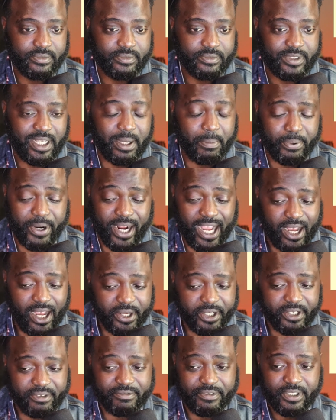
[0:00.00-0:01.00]
I'm
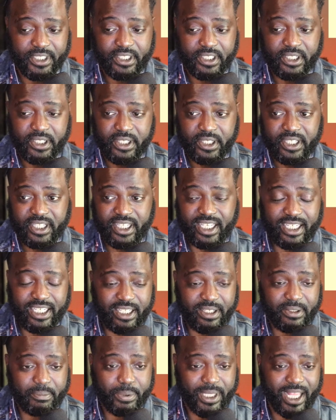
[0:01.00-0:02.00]
proud of
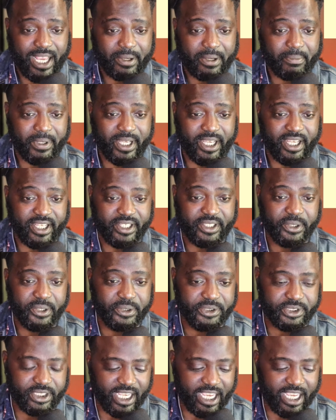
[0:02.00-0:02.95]
any black man who's